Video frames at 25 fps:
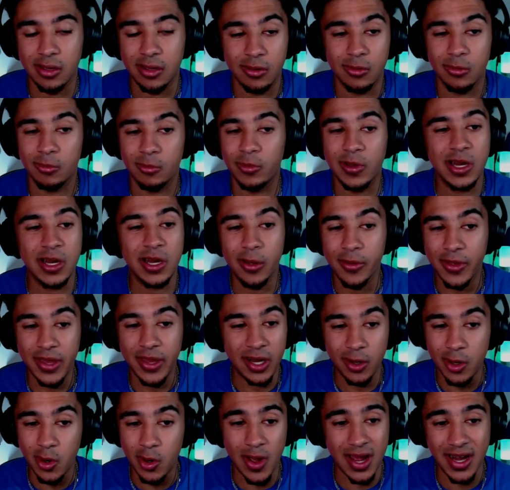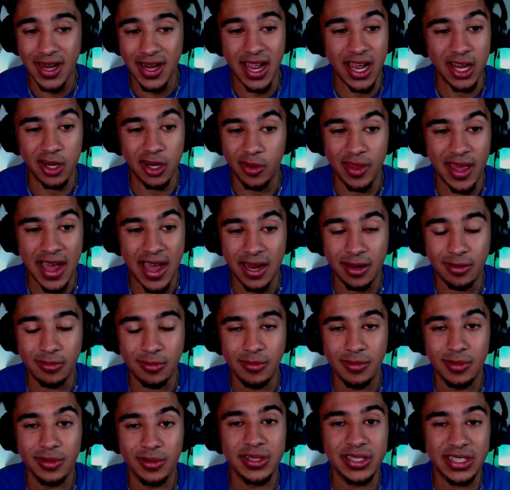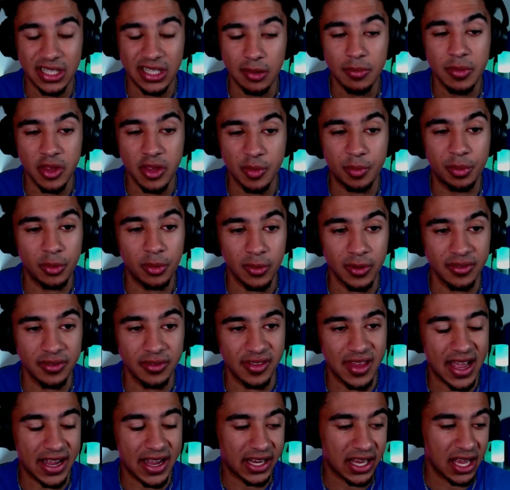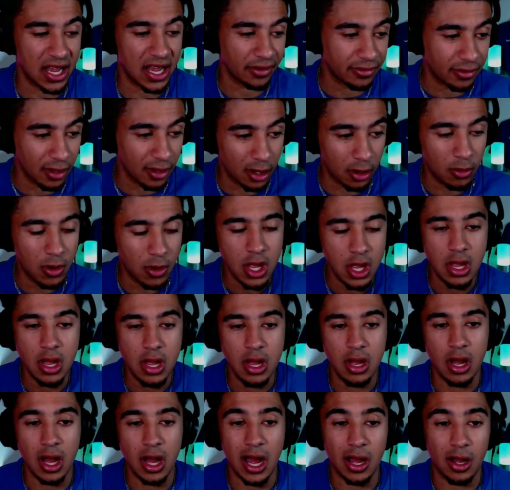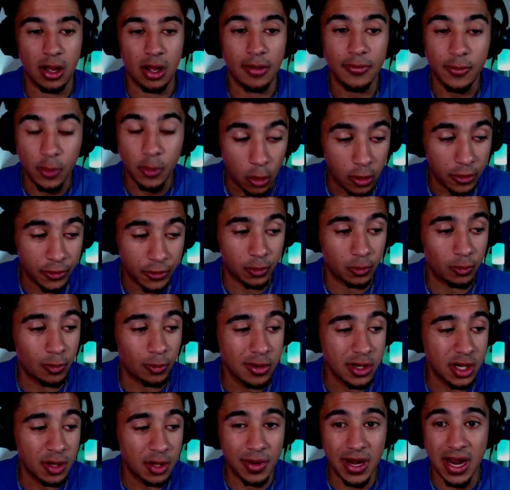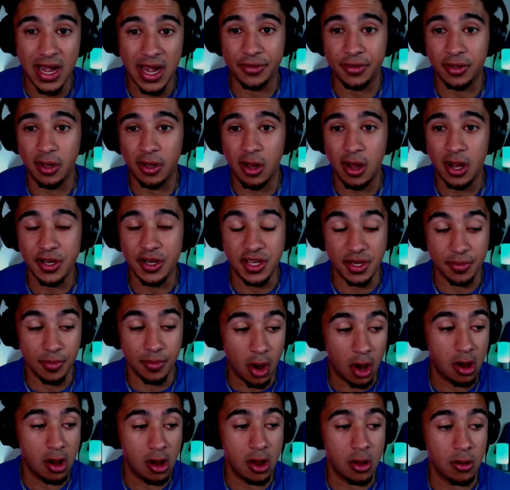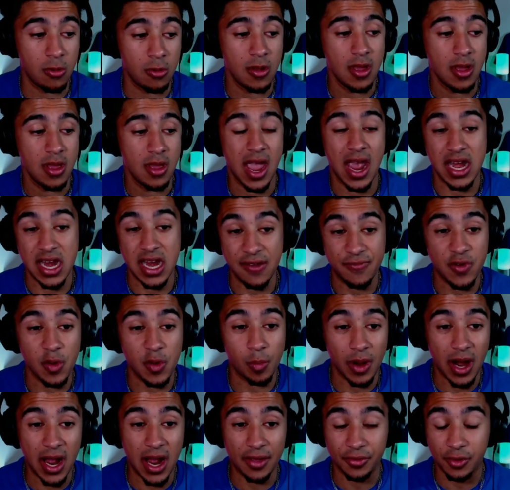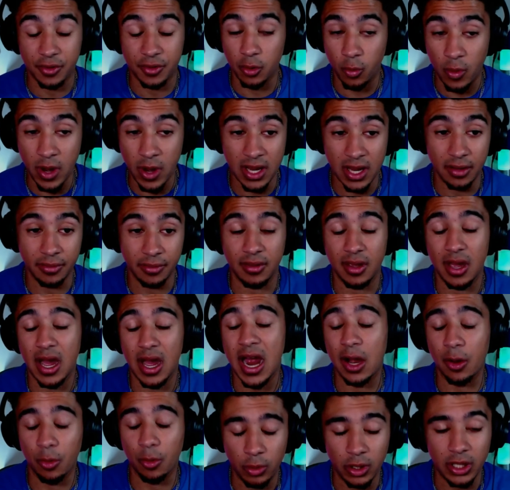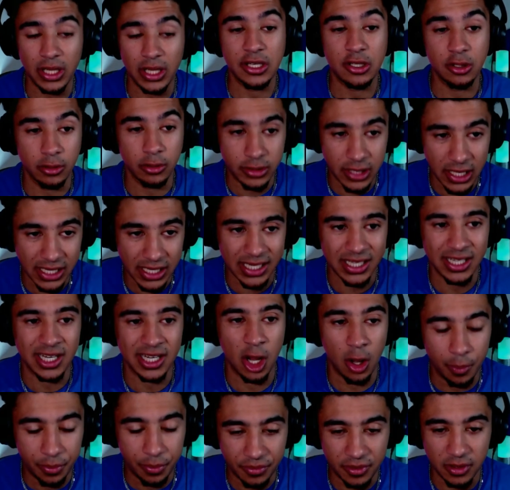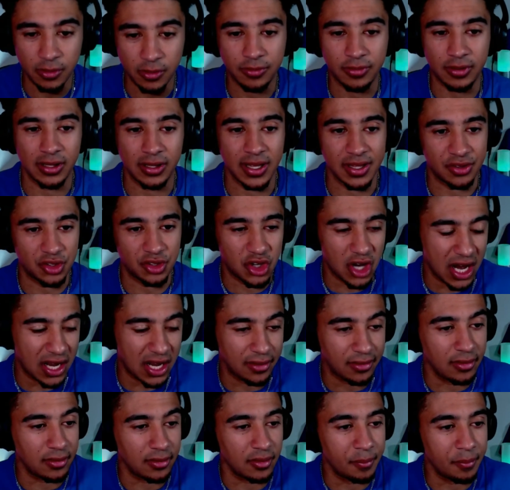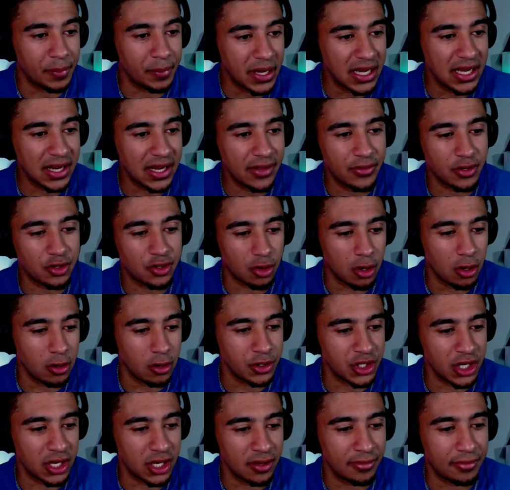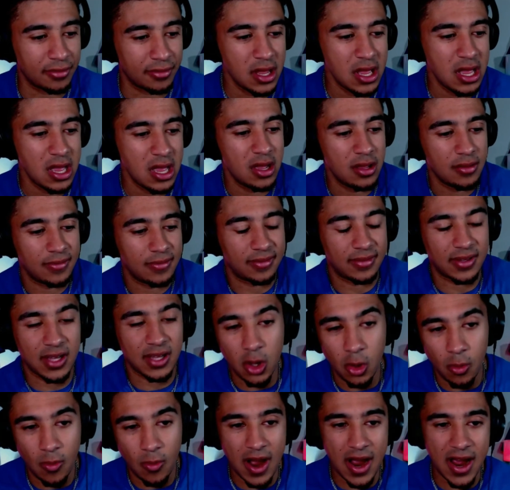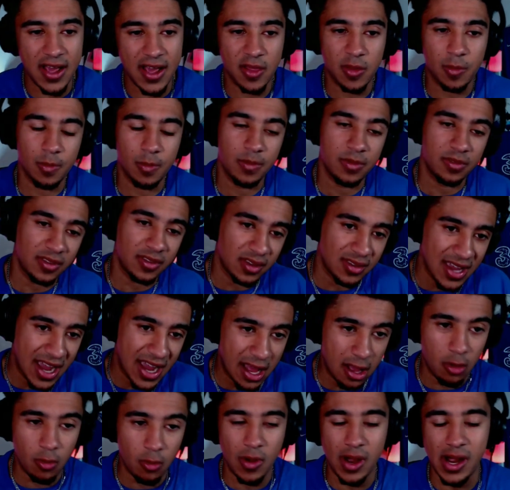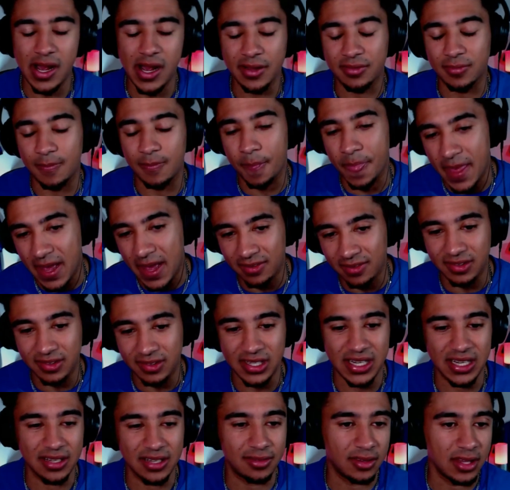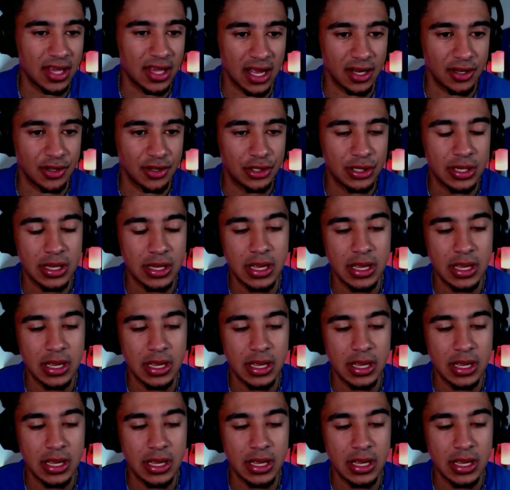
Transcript: We know they don't know how to handle that. Give me the Bruins in that case. So, of course, we're rooting Nebraska on tomorrow, and if Nebraska wins, I really do think it helps UCLA's chances of beating the Trojans. Skill-wise, talent-wise, SC gets the edge.